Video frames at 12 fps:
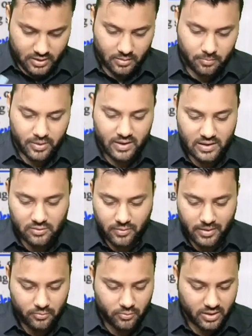In Pringles
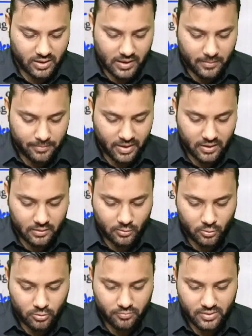maneuver, clamping
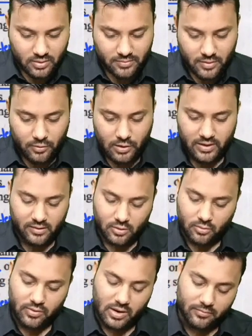includes which of the following?
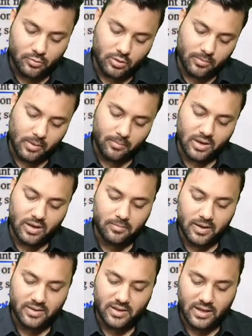So we have to remember
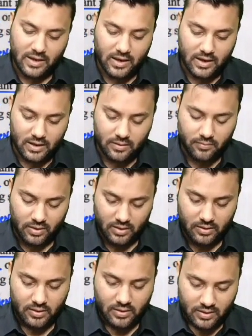it by the
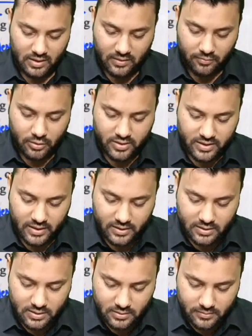DAV. D for the
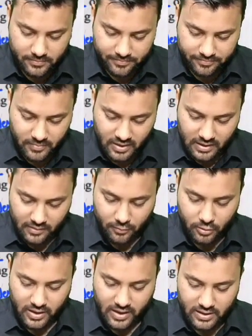duct, A
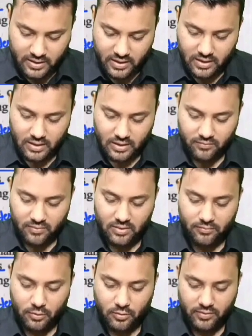for artery, and
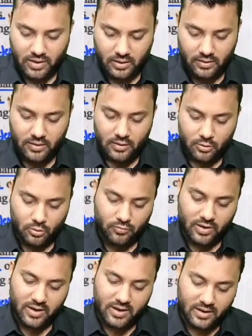V for vein. So
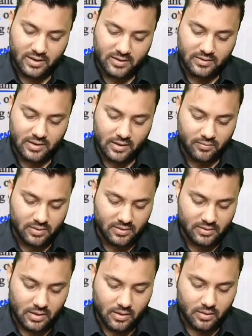one duct is there, which
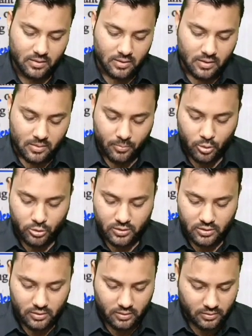is the
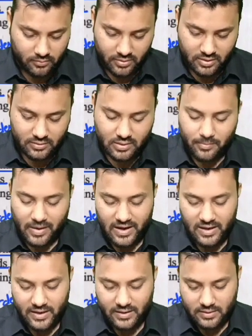which is the
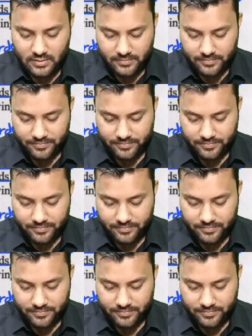bile duct,